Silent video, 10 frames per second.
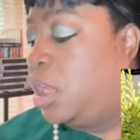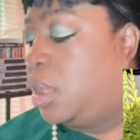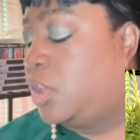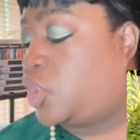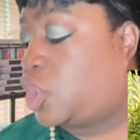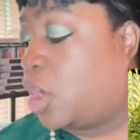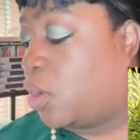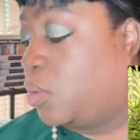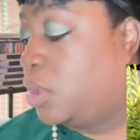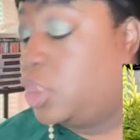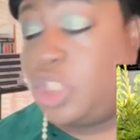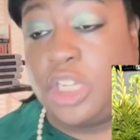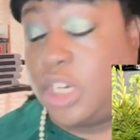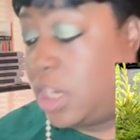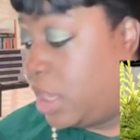So, she
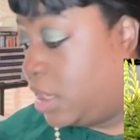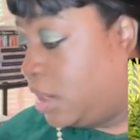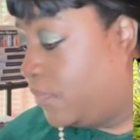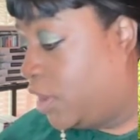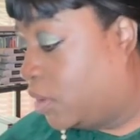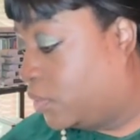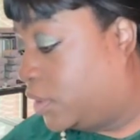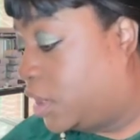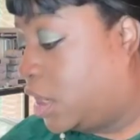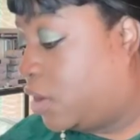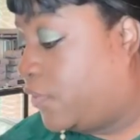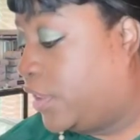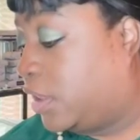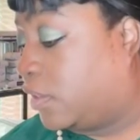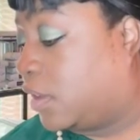did not get involved. And her
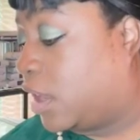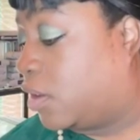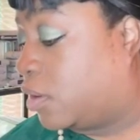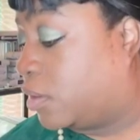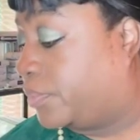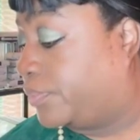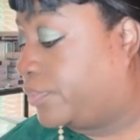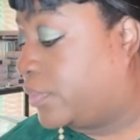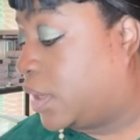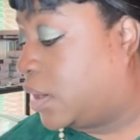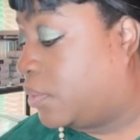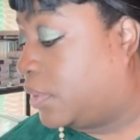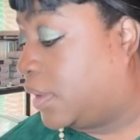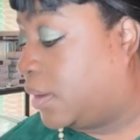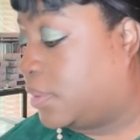feelings got hurt. And I
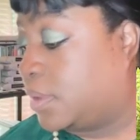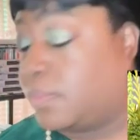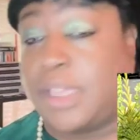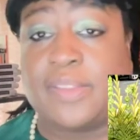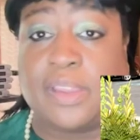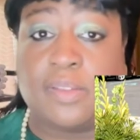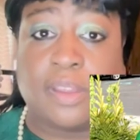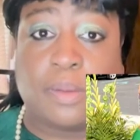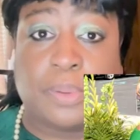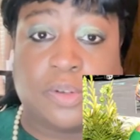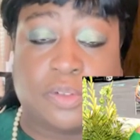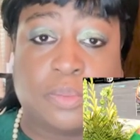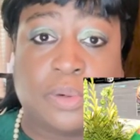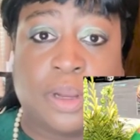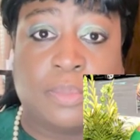was like, well, that sounds like a personal
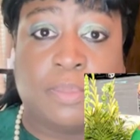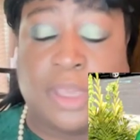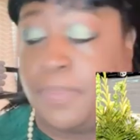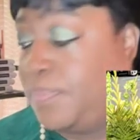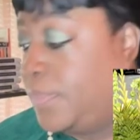problem to me.